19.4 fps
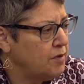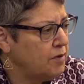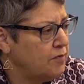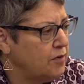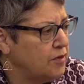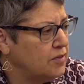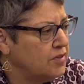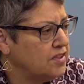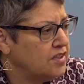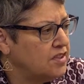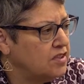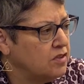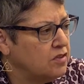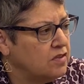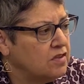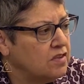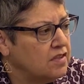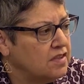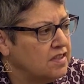your first ex-
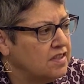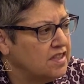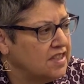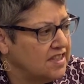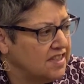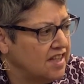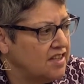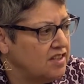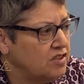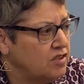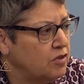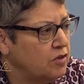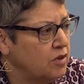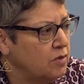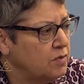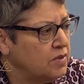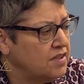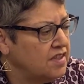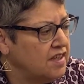success story
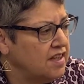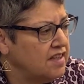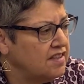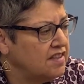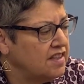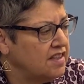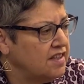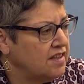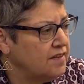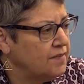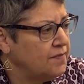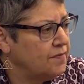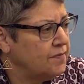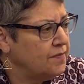with CIC?